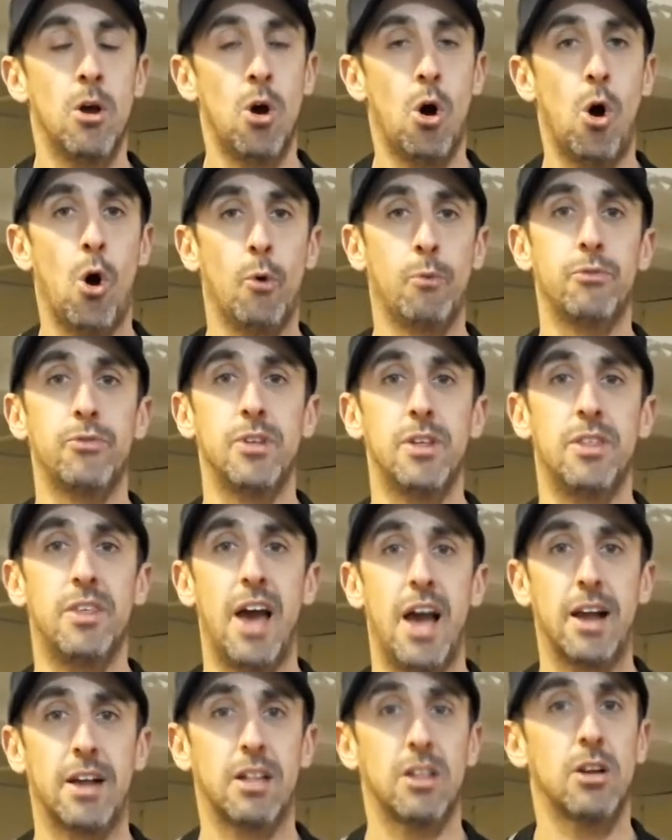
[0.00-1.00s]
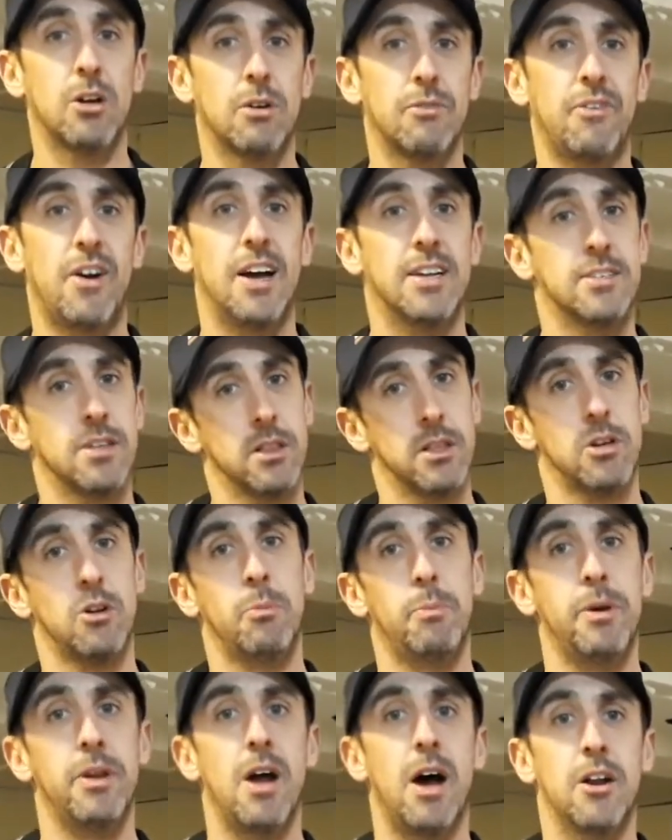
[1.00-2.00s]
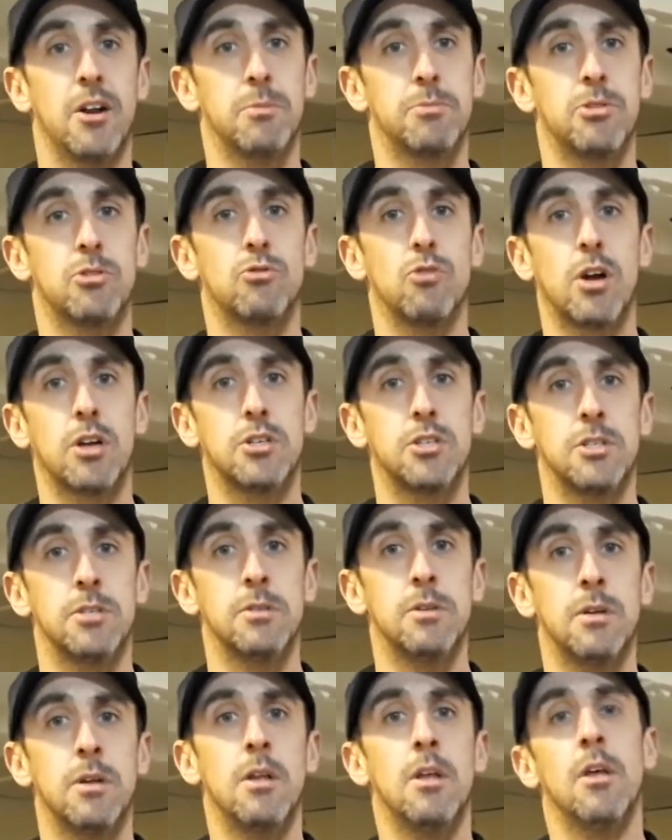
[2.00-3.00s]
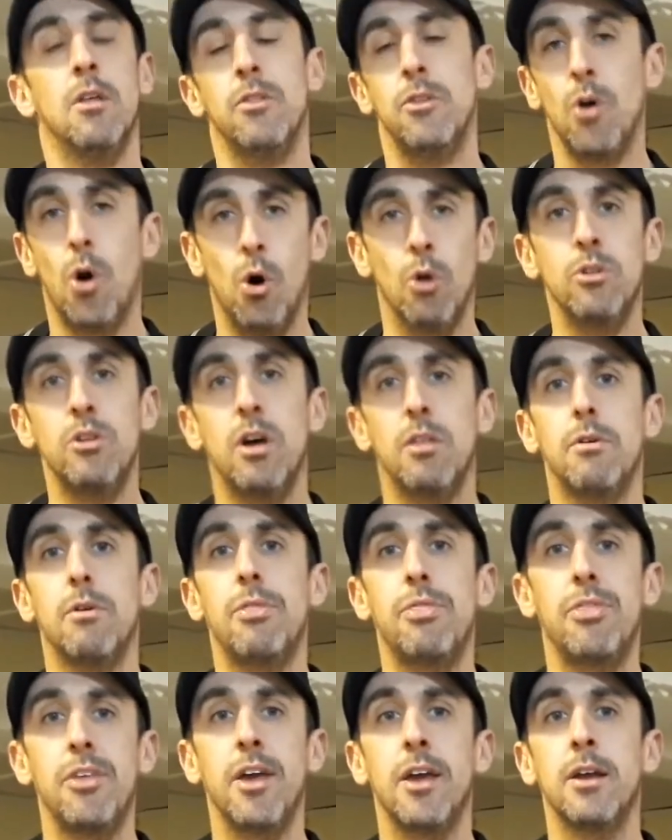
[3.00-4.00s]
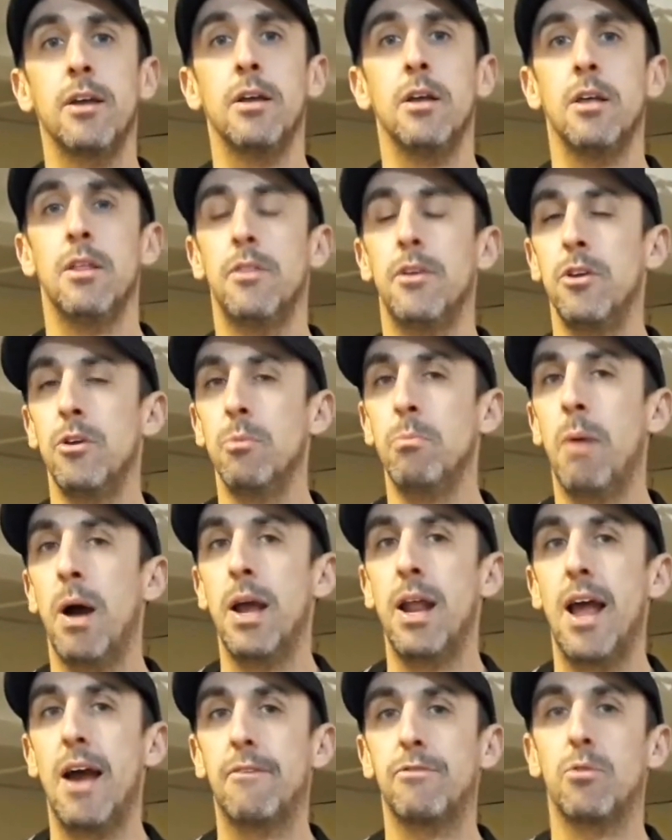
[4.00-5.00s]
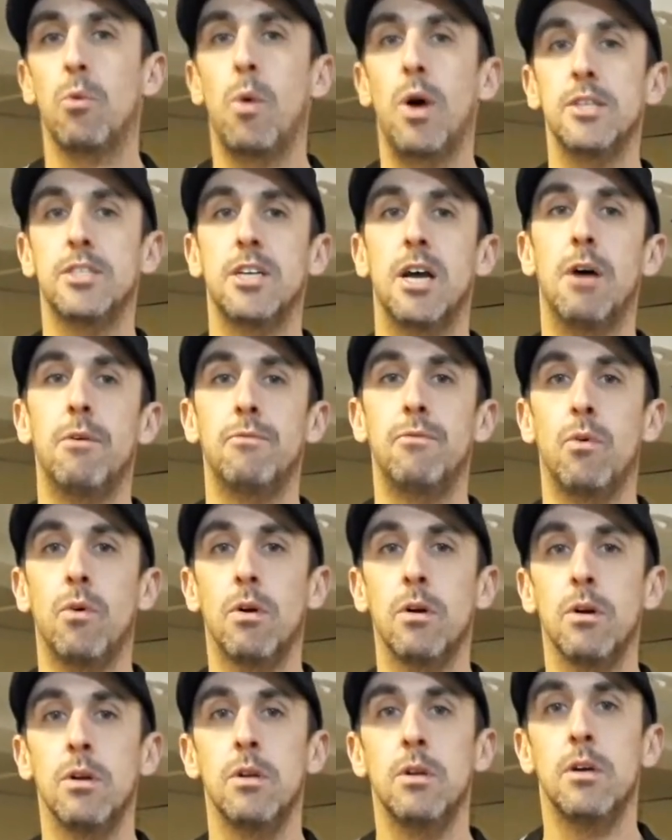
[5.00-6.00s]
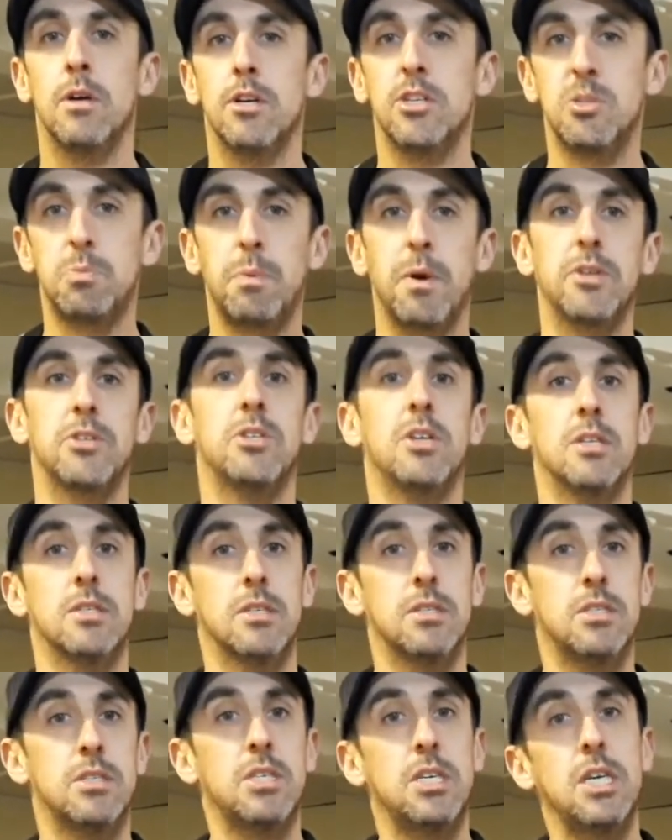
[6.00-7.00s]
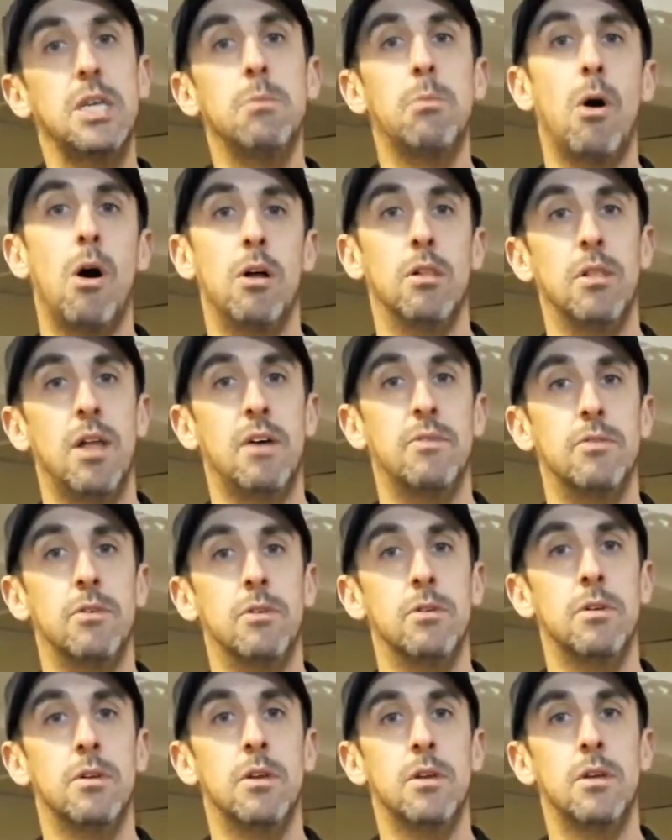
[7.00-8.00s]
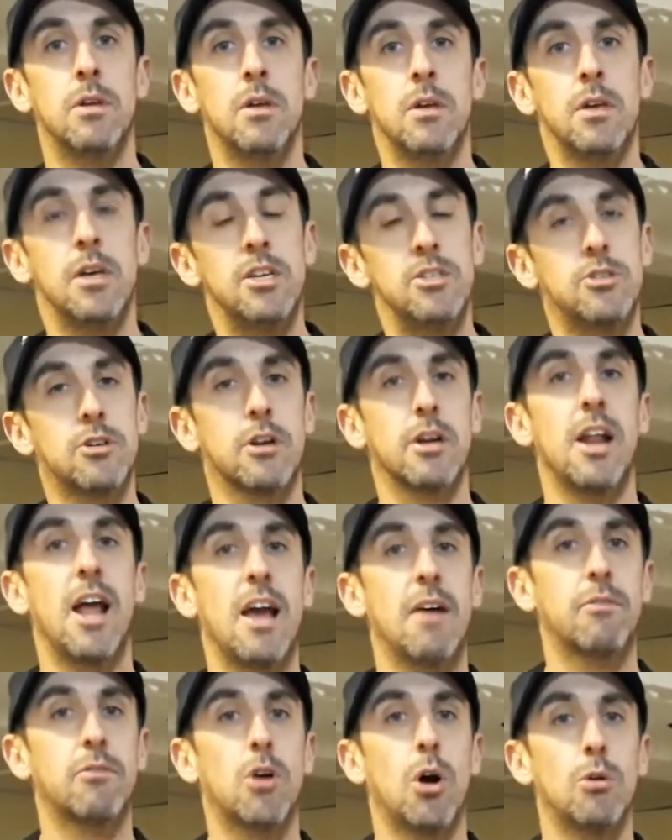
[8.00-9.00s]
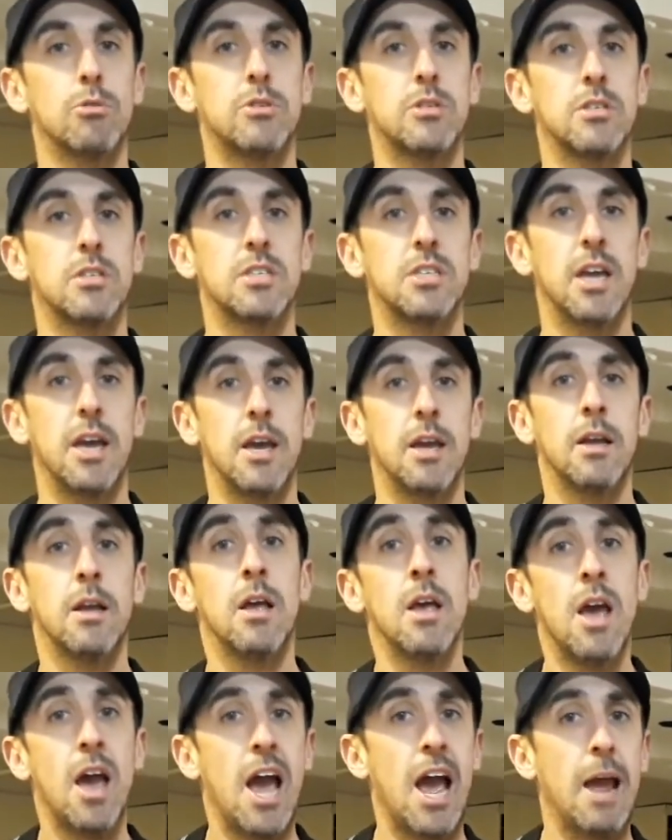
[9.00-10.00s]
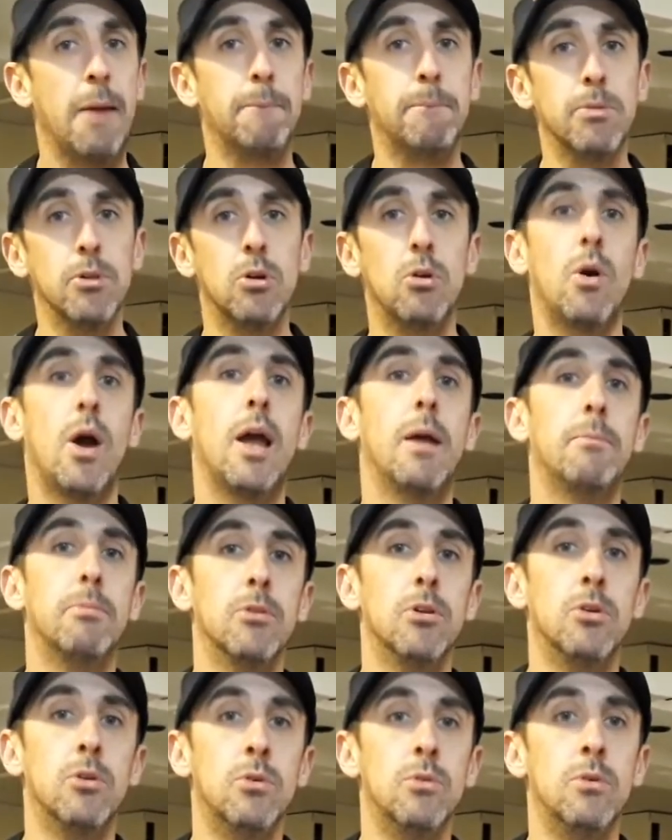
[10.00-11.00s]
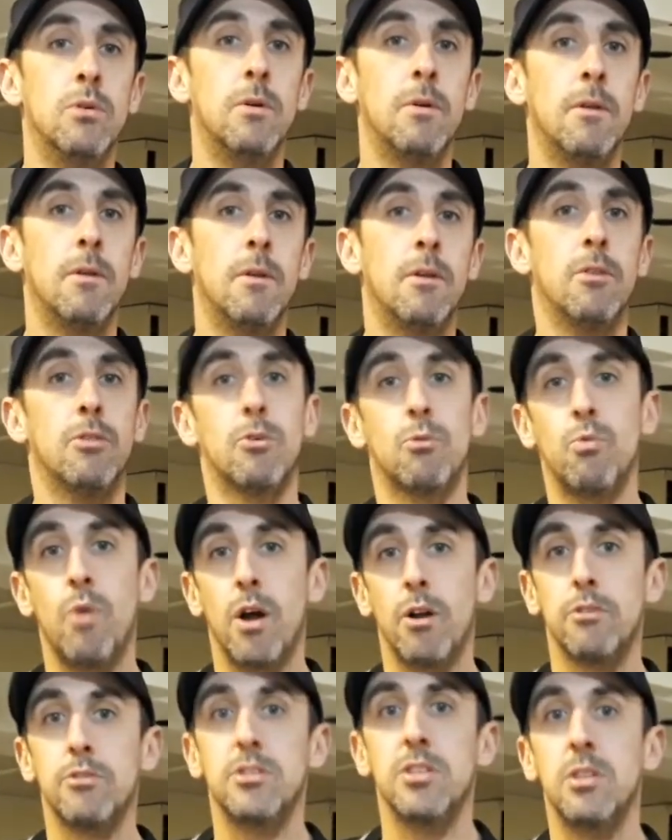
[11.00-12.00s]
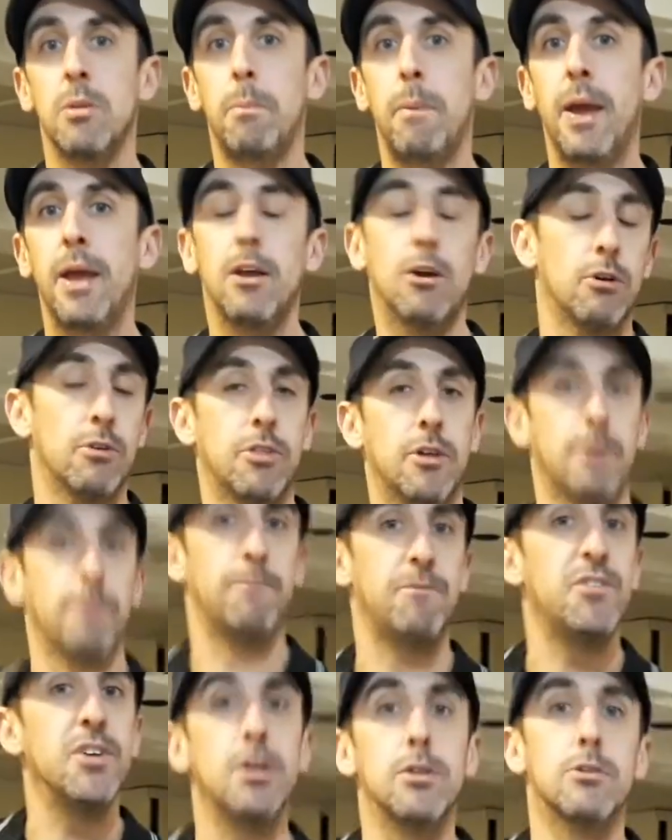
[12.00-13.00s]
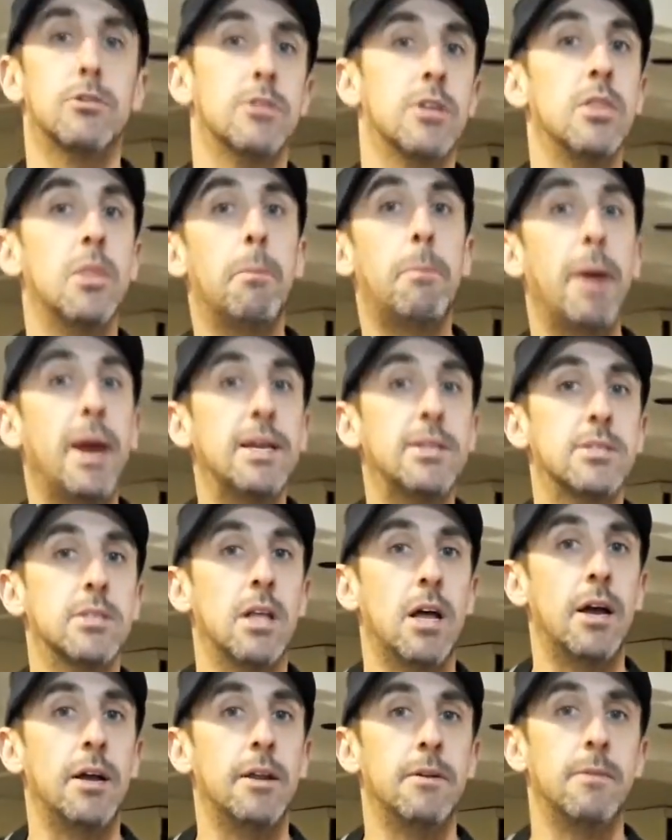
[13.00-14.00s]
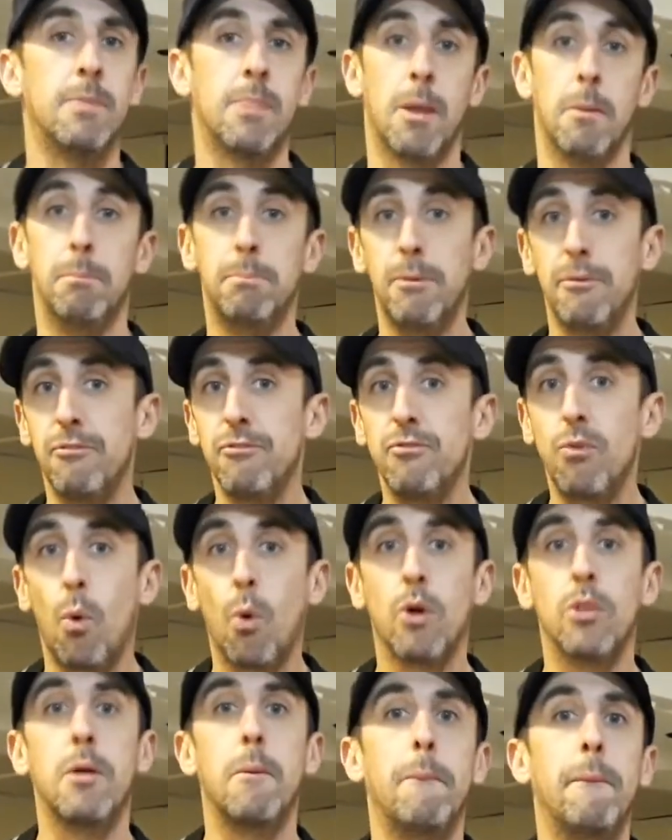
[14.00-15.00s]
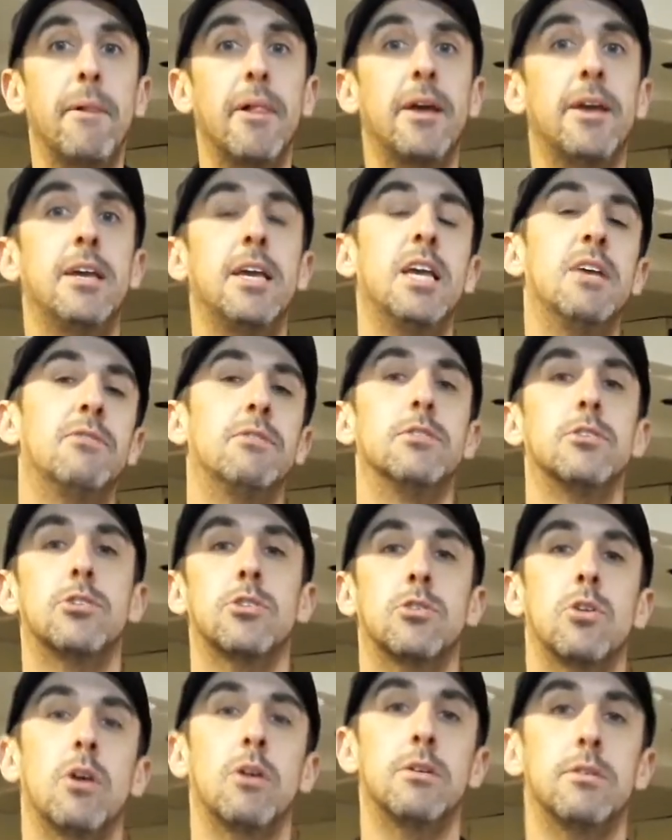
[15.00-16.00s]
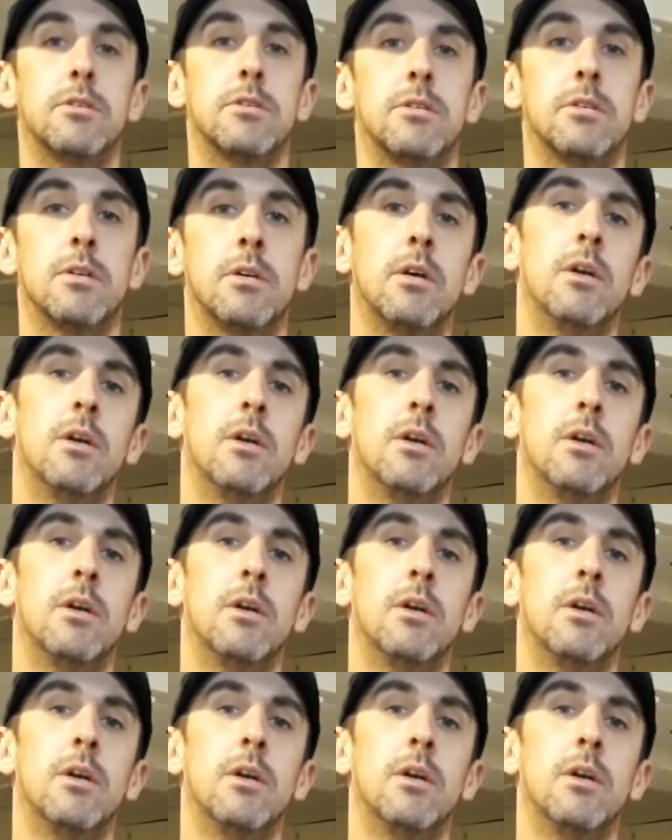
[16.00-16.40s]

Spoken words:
Hopefully that clarifies a little bit on obstruction. The only other thing that you might have to watch out for, especially at the T-ball level, is you're going to have coaches saying, hey blue, the runner's in the or the fielder's in the baseline before the play even starts.